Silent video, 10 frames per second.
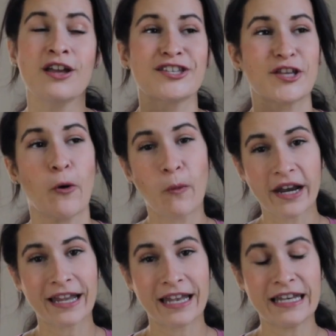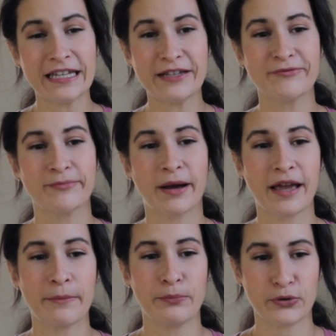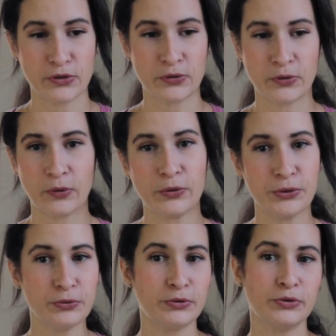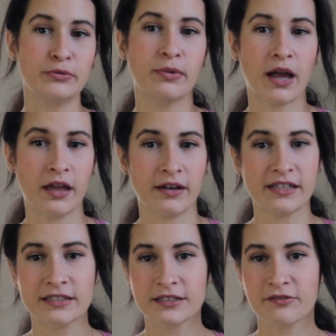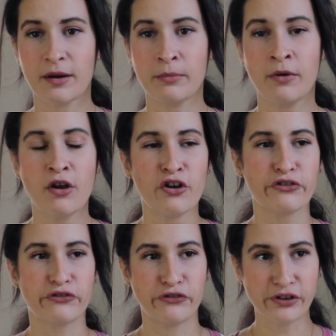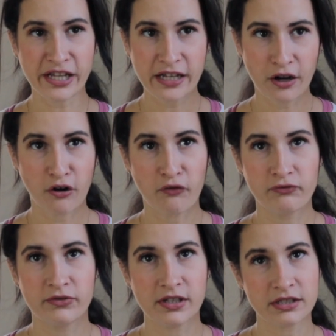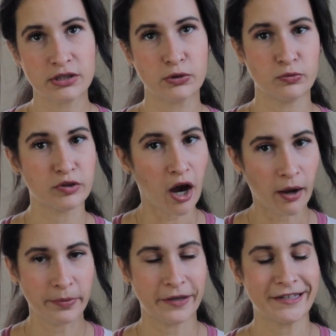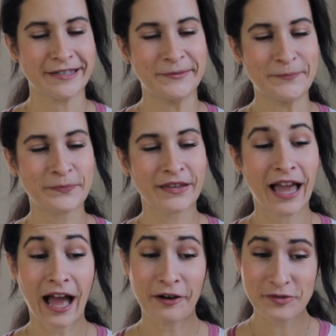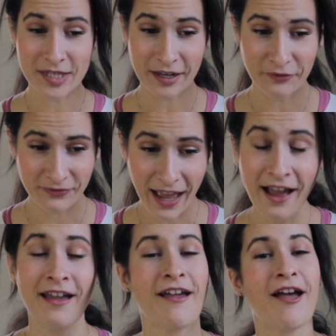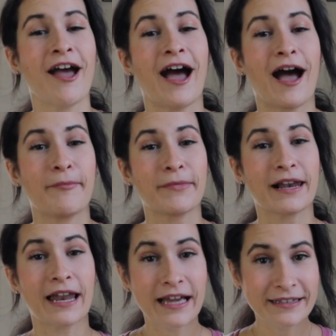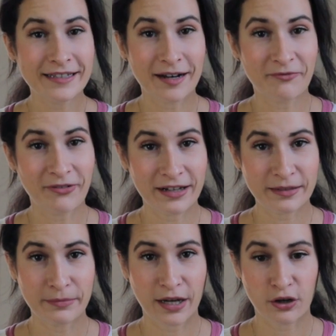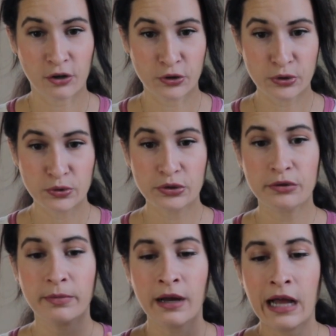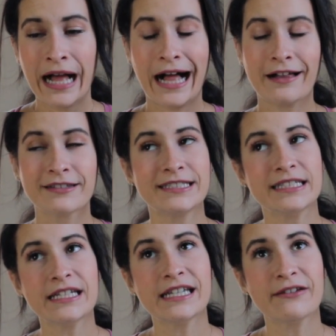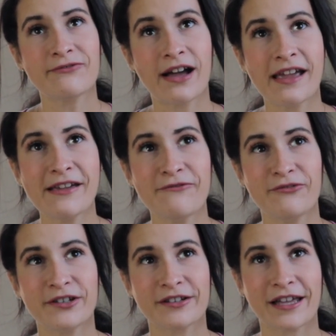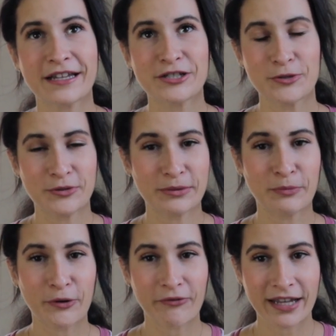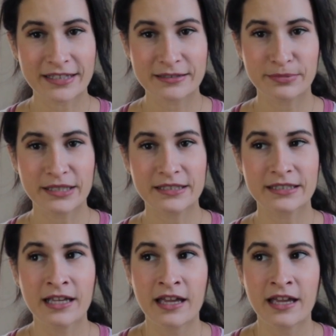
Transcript: So I want to leave my personal YouTube and Instagram free of these two topics. Outside of that, I'm glad that I'm finally back on YouTube. I'll see if I feel like shooting more recipes.